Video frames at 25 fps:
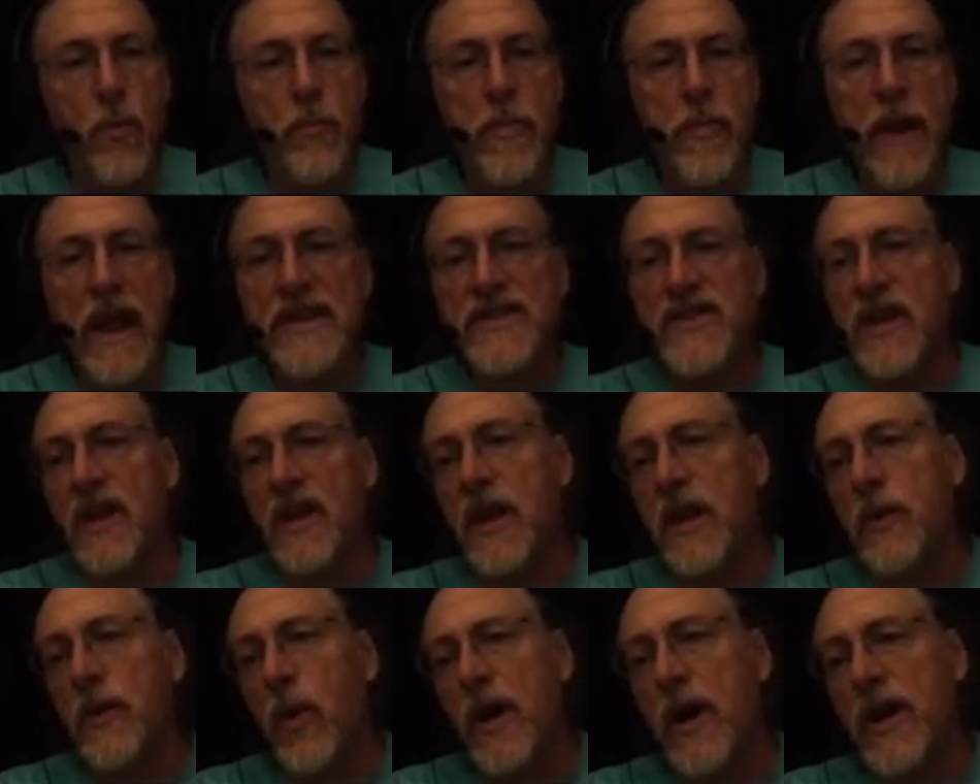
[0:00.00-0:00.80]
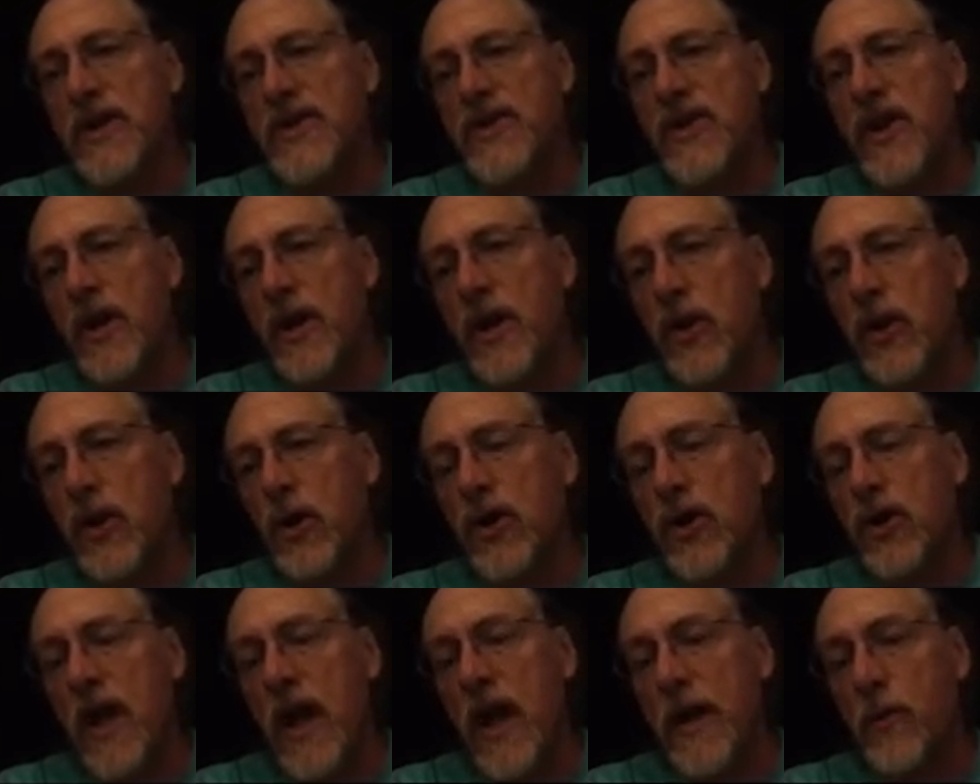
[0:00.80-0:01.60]
basically what it's going to
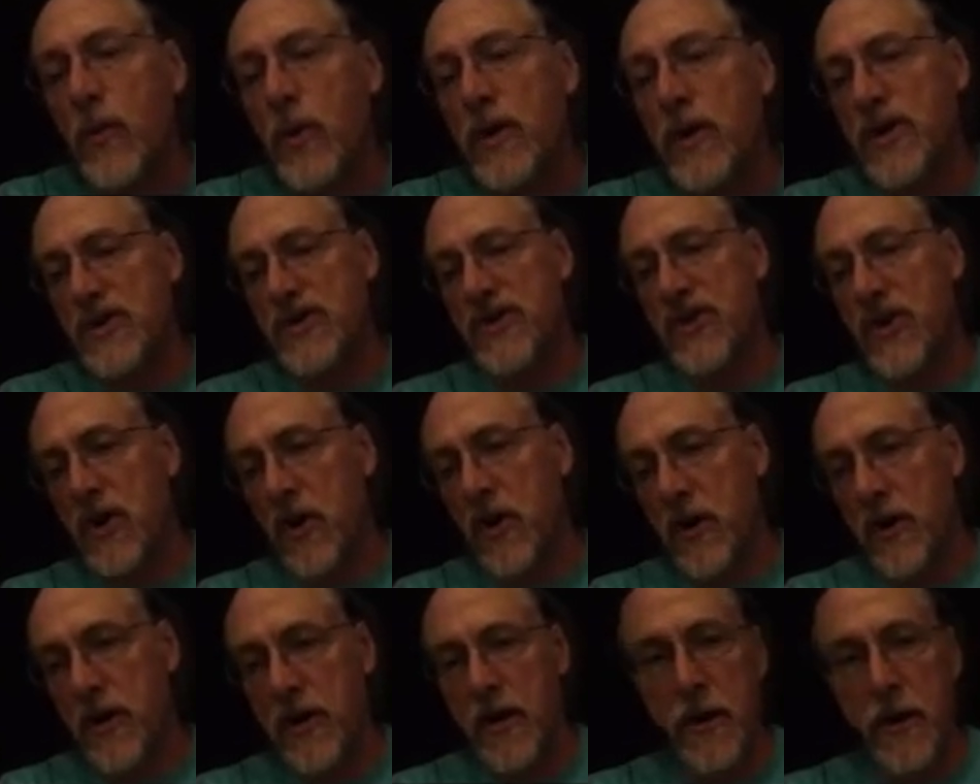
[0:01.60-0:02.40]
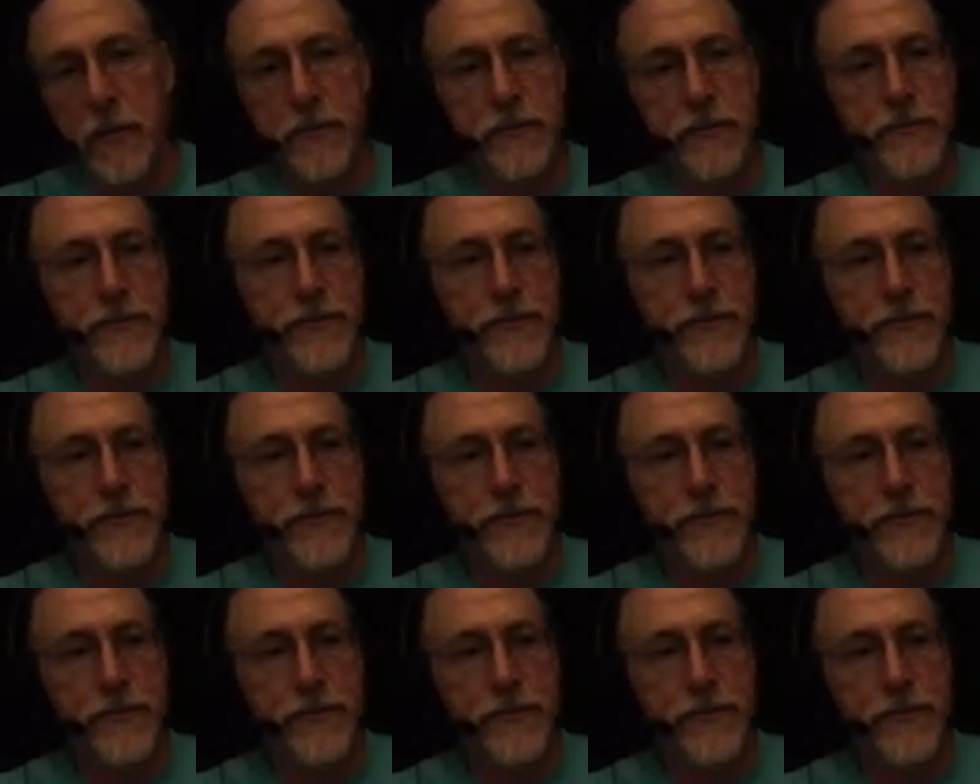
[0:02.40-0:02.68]
look like when you start it up.